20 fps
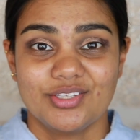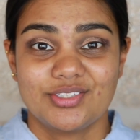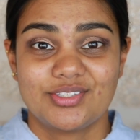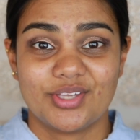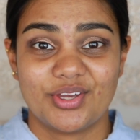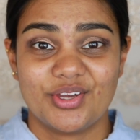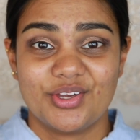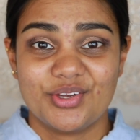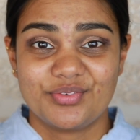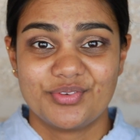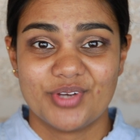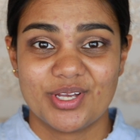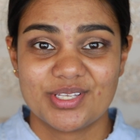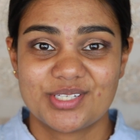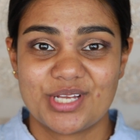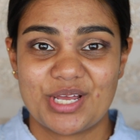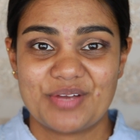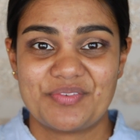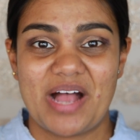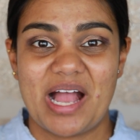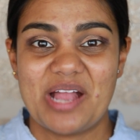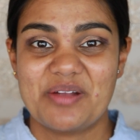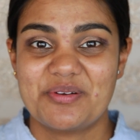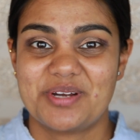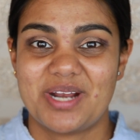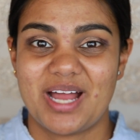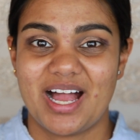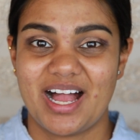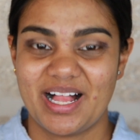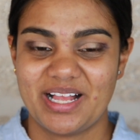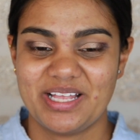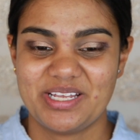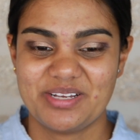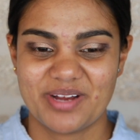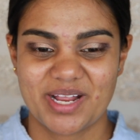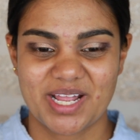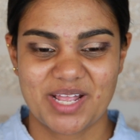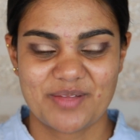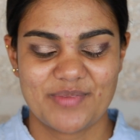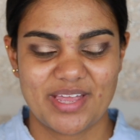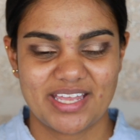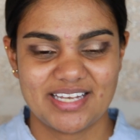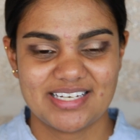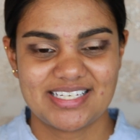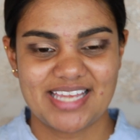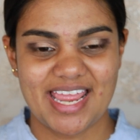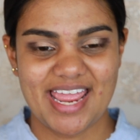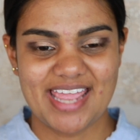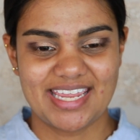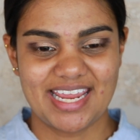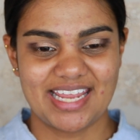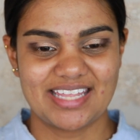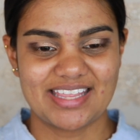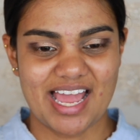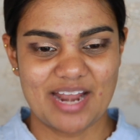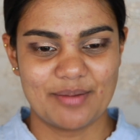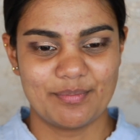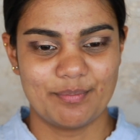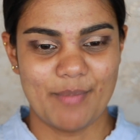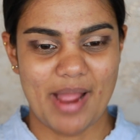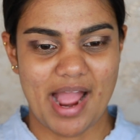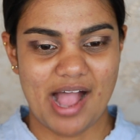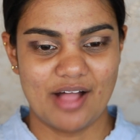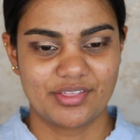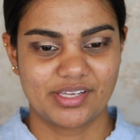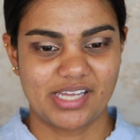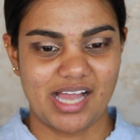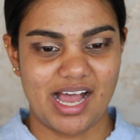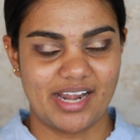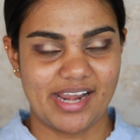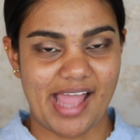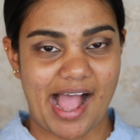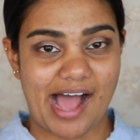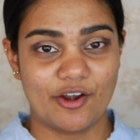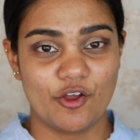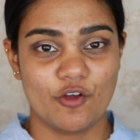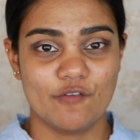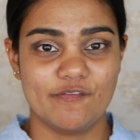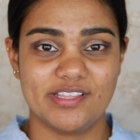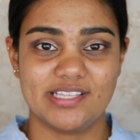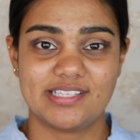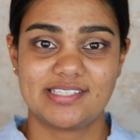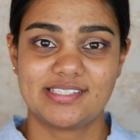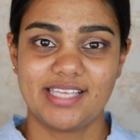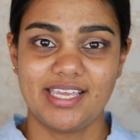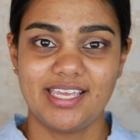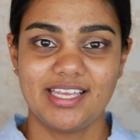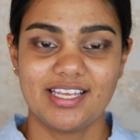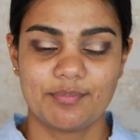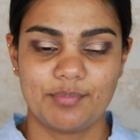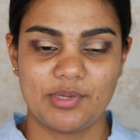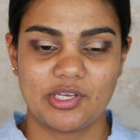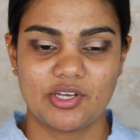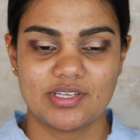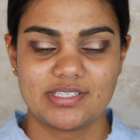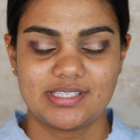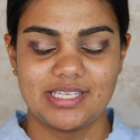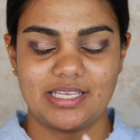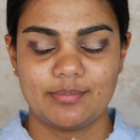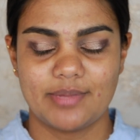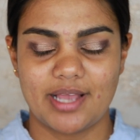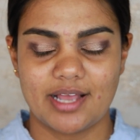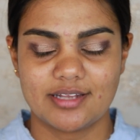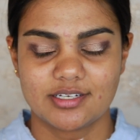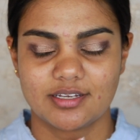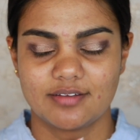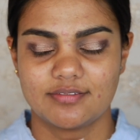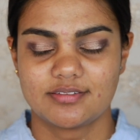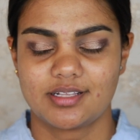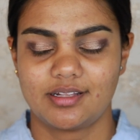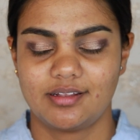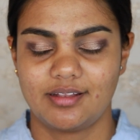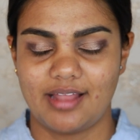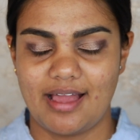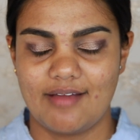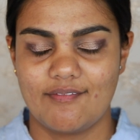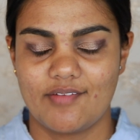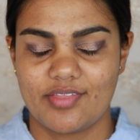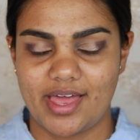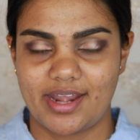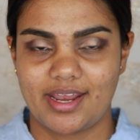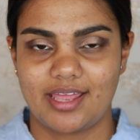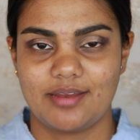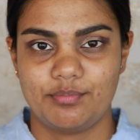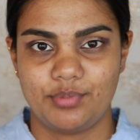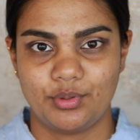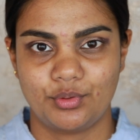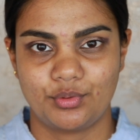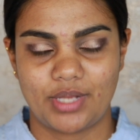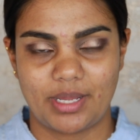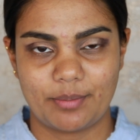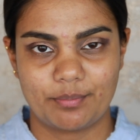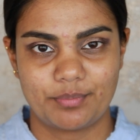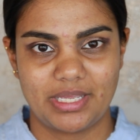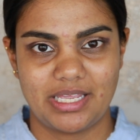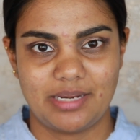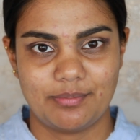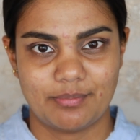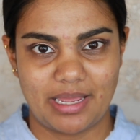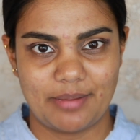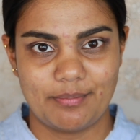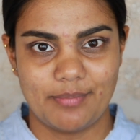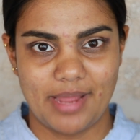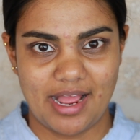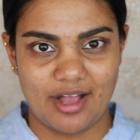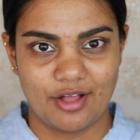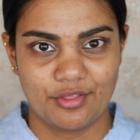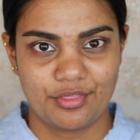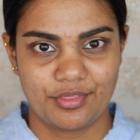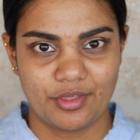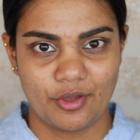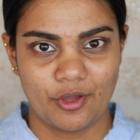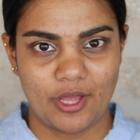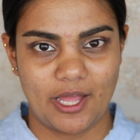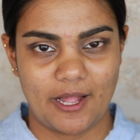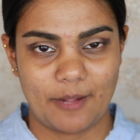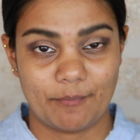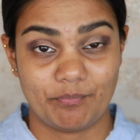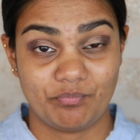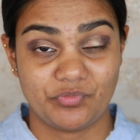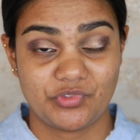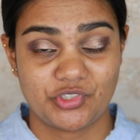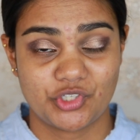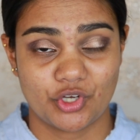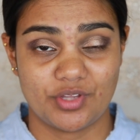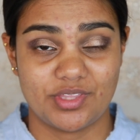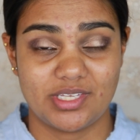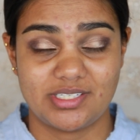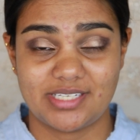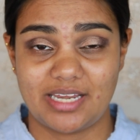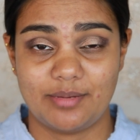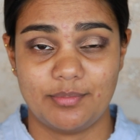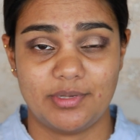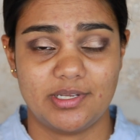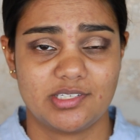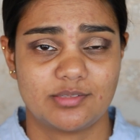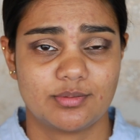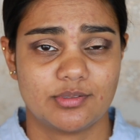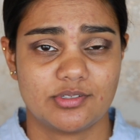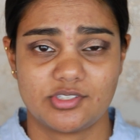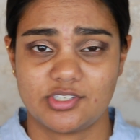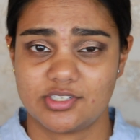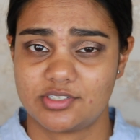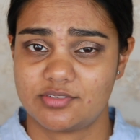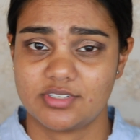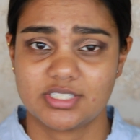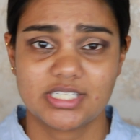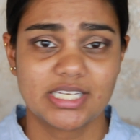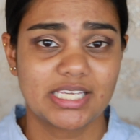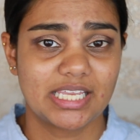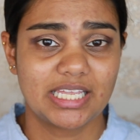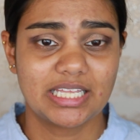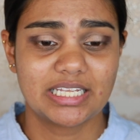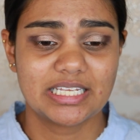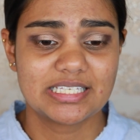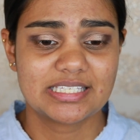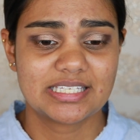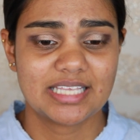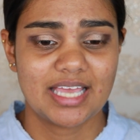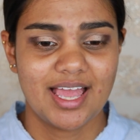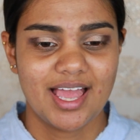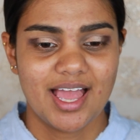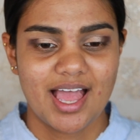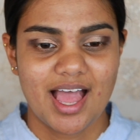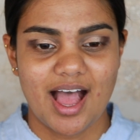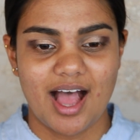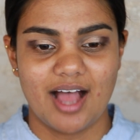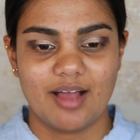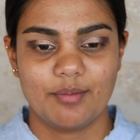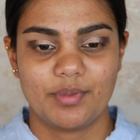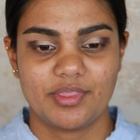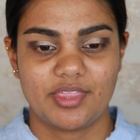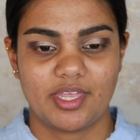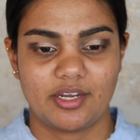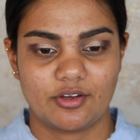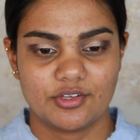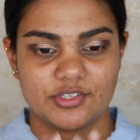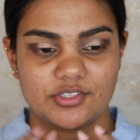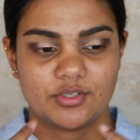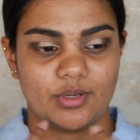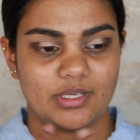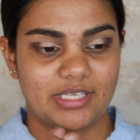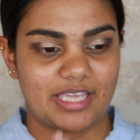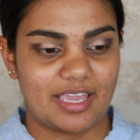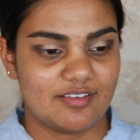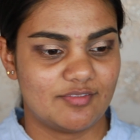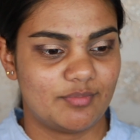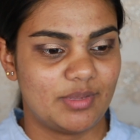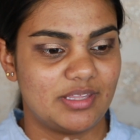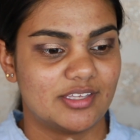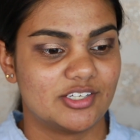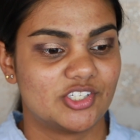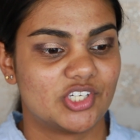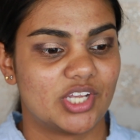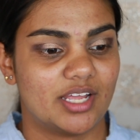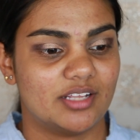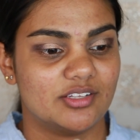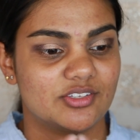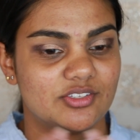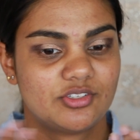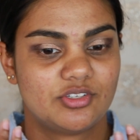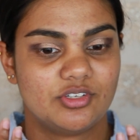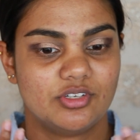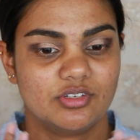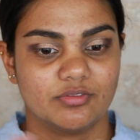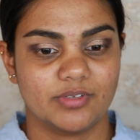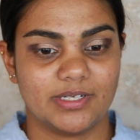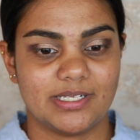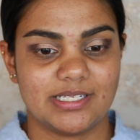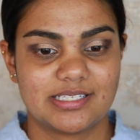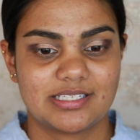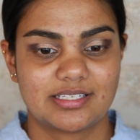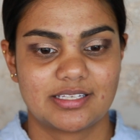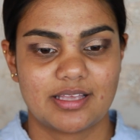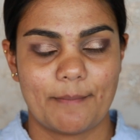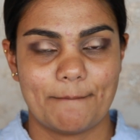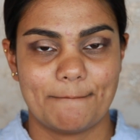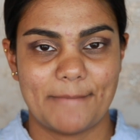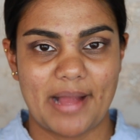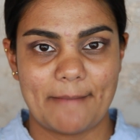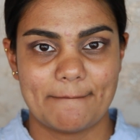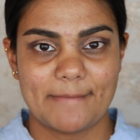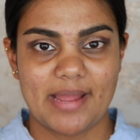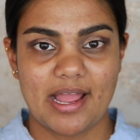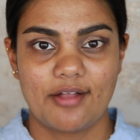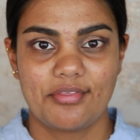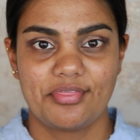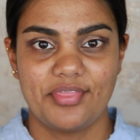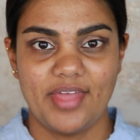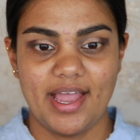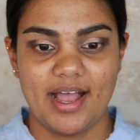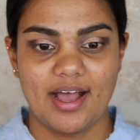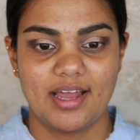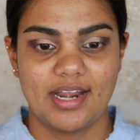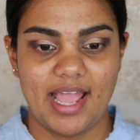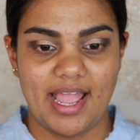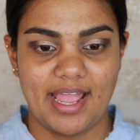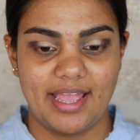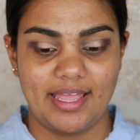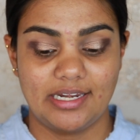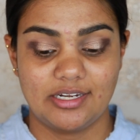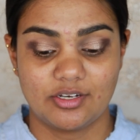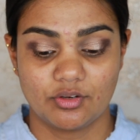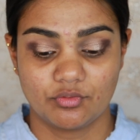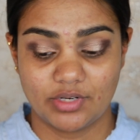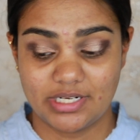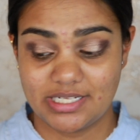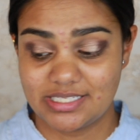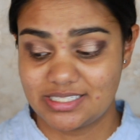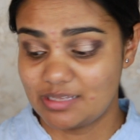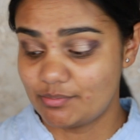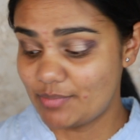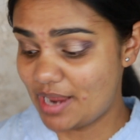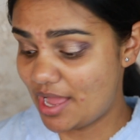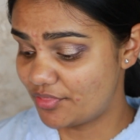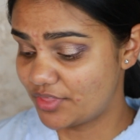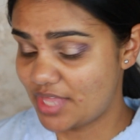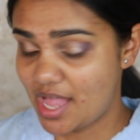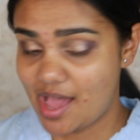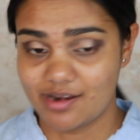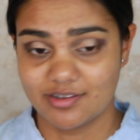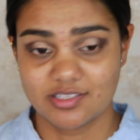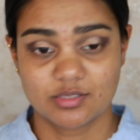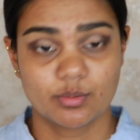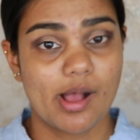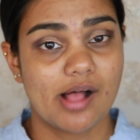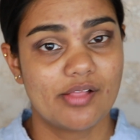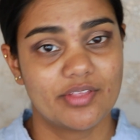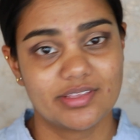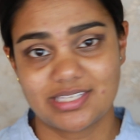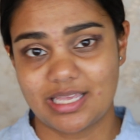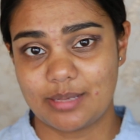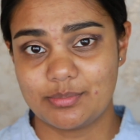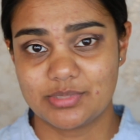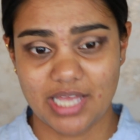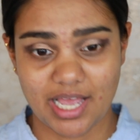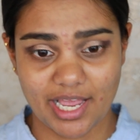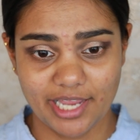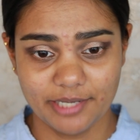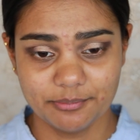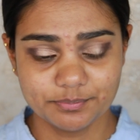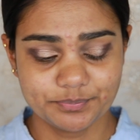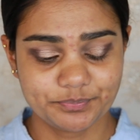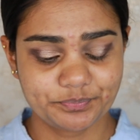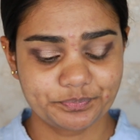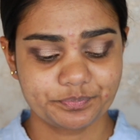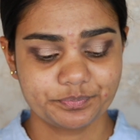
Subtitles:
So first off, I would highly recommend taking that mouth guard out over the sink, because the amount of saliva that had built up in my mouth during the 10 minutes was just ridiculous. But then also it gave me the chance to rinse my mouth out and rinse the mouth guard as well at the same time.